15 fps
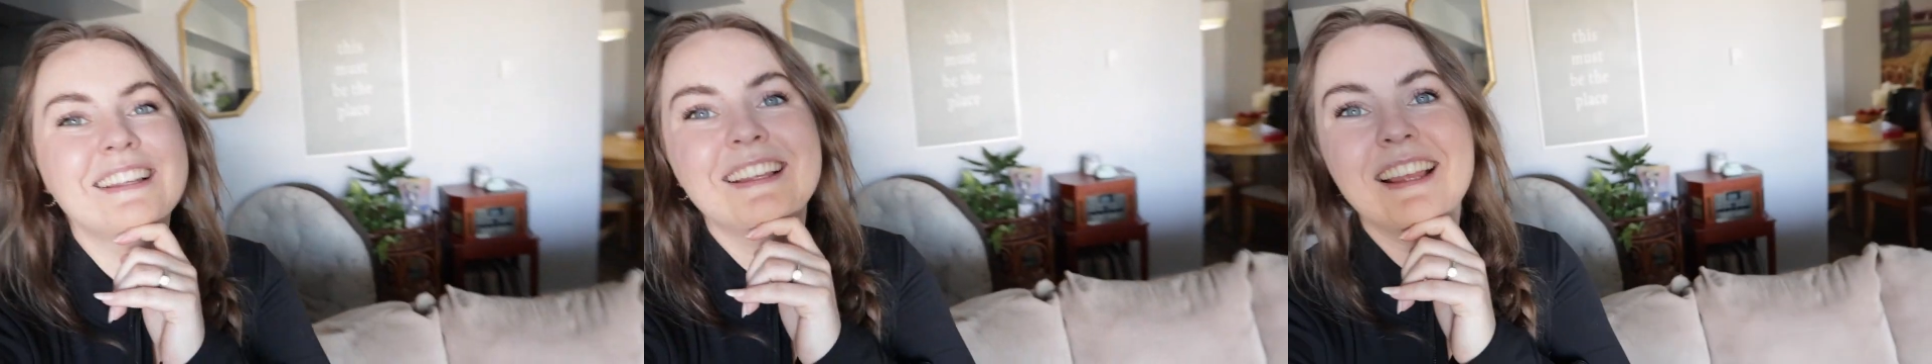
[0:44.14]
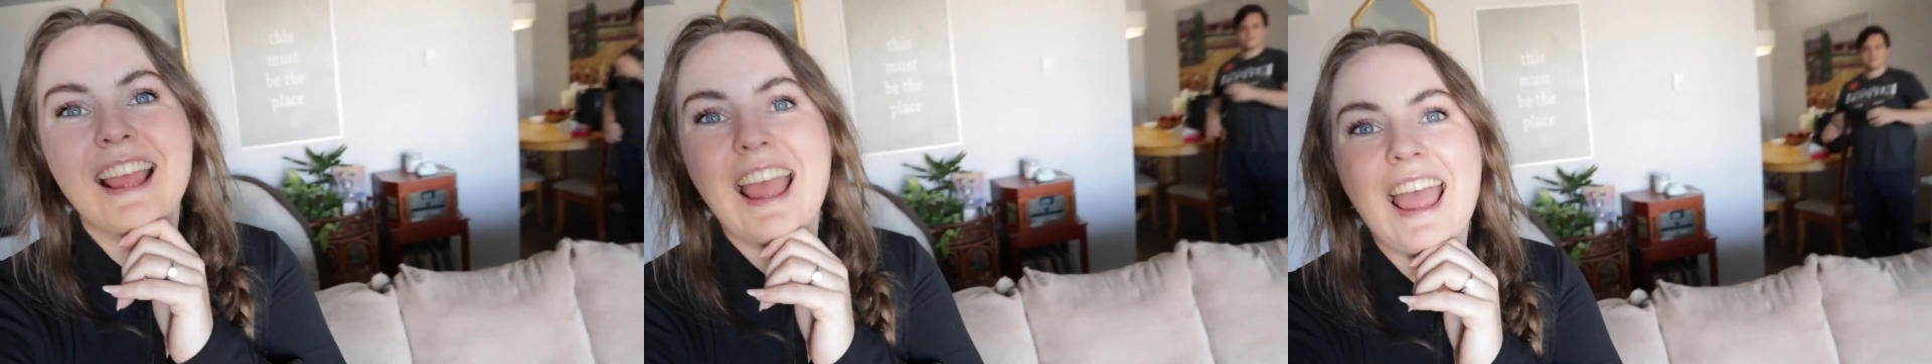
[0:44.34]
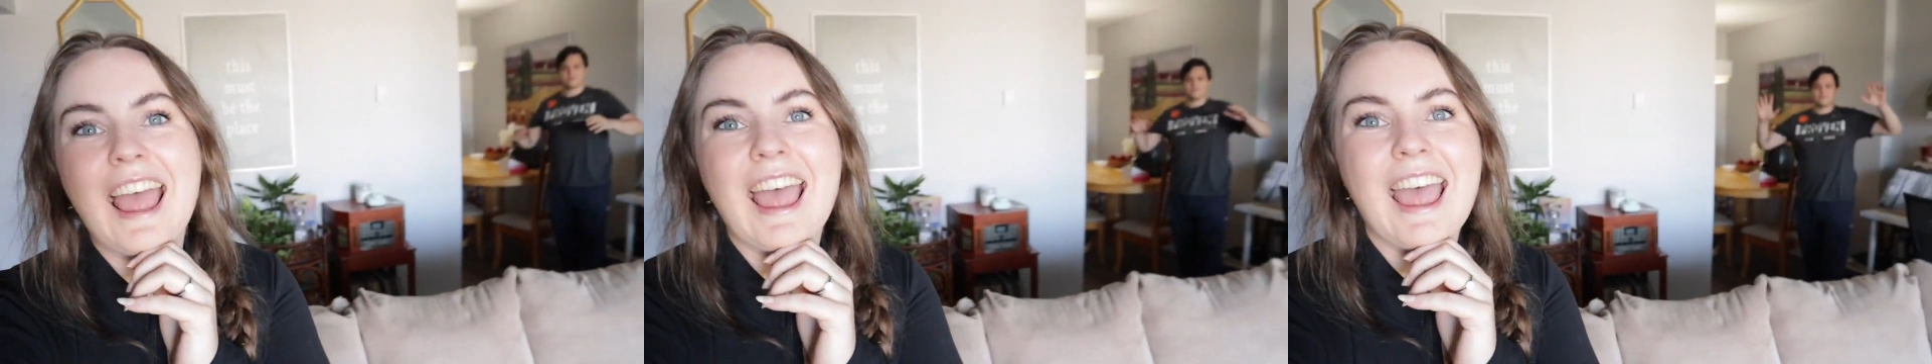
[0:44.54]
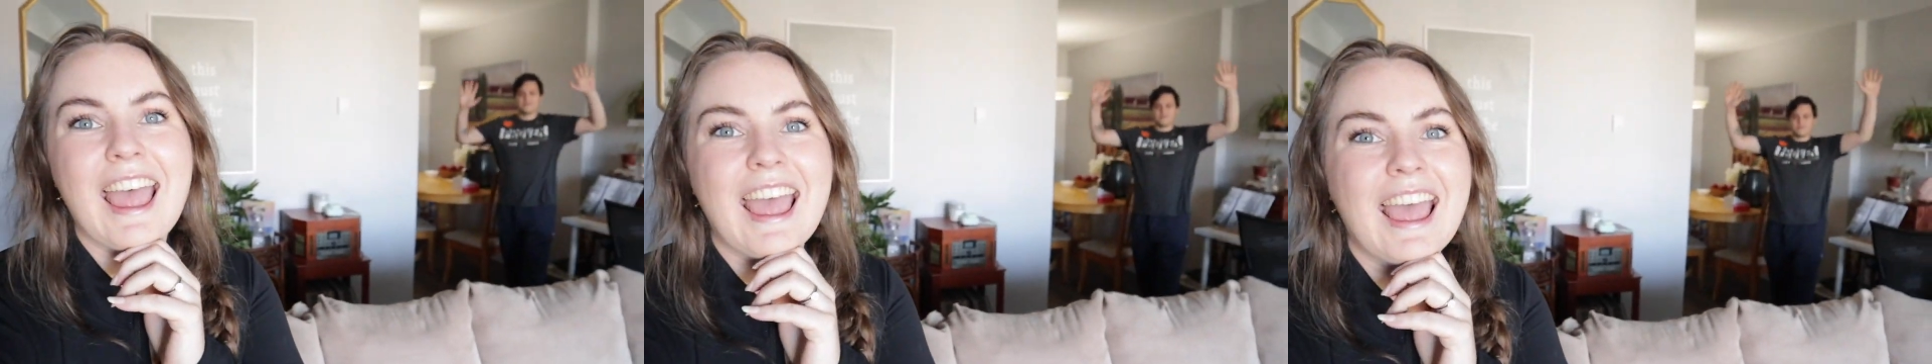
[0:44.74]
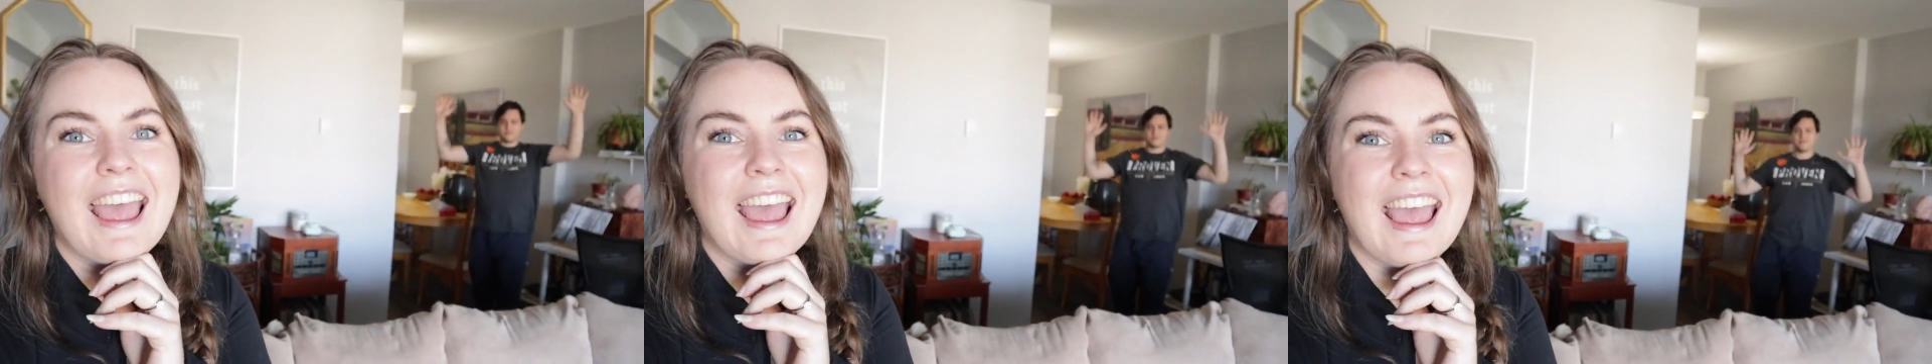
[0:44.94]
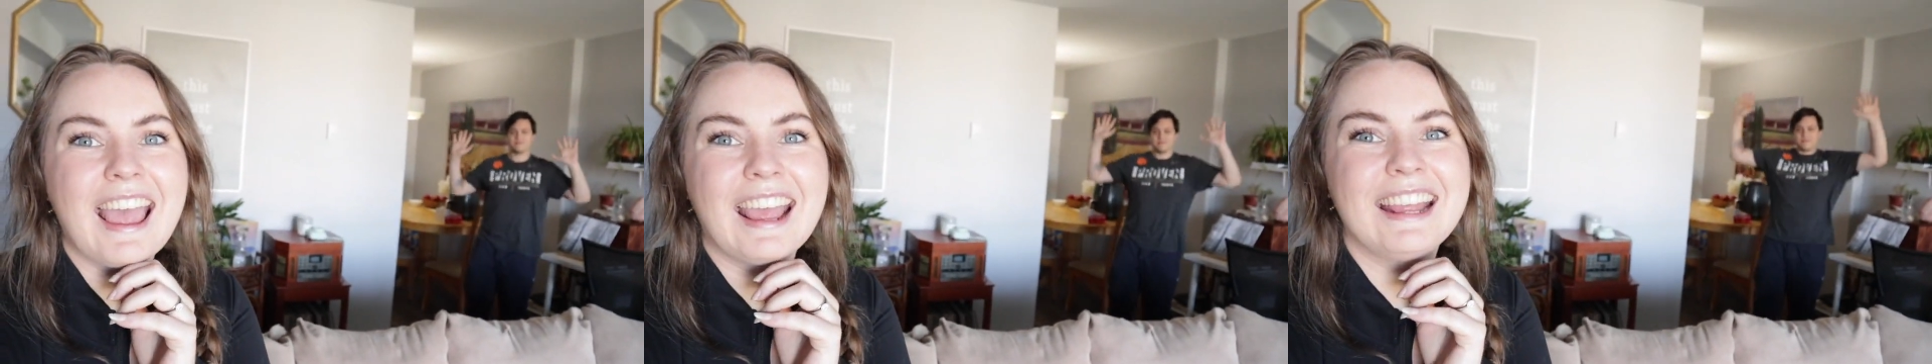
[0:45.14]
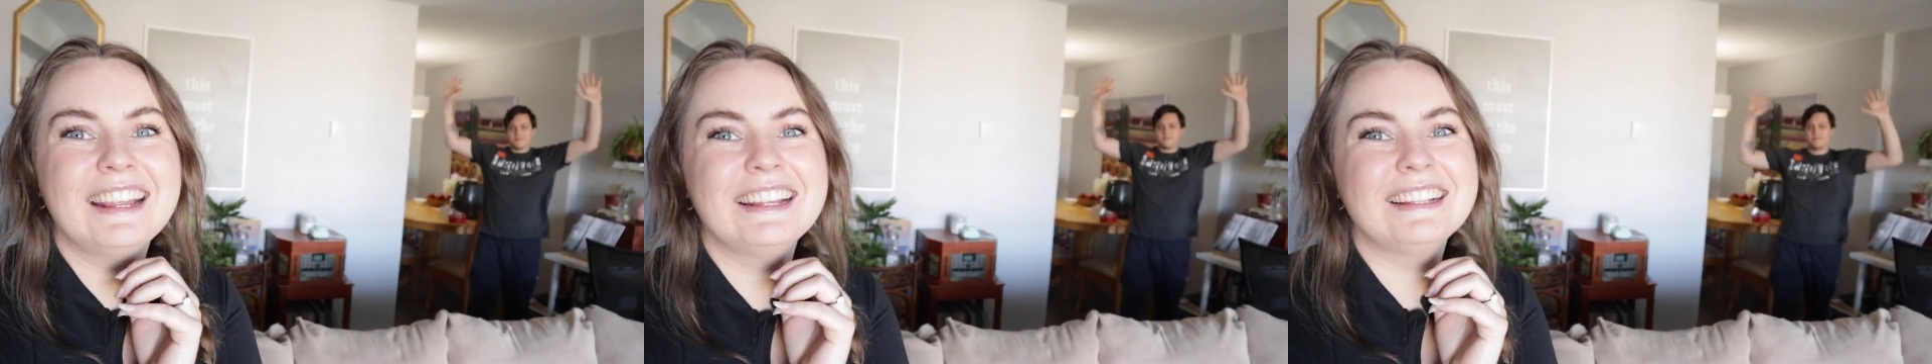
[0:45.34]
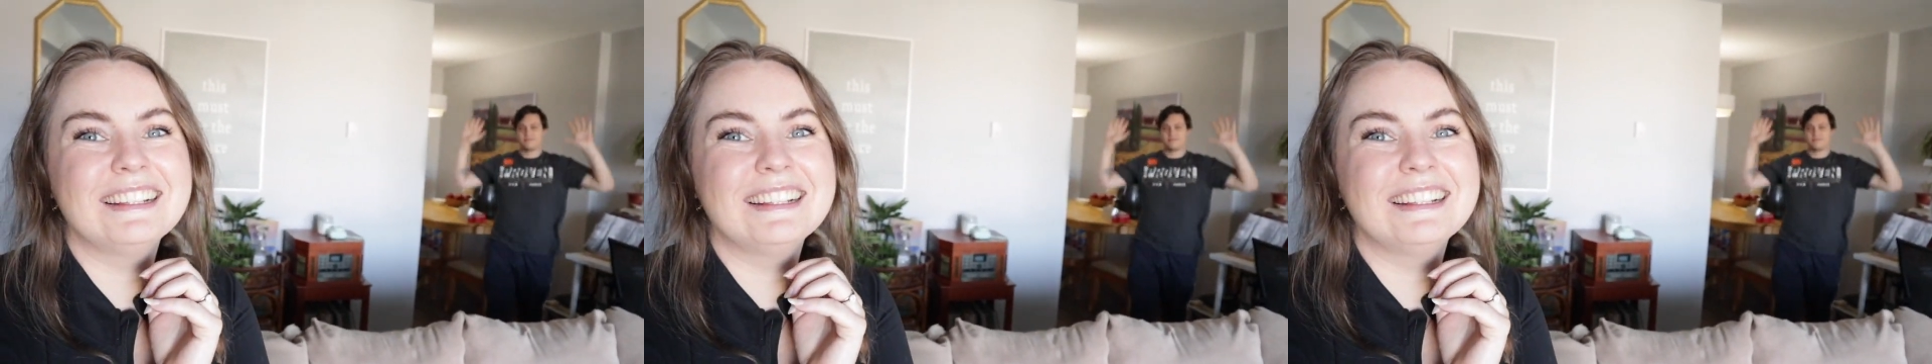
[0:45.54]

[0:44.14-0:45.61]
Yay!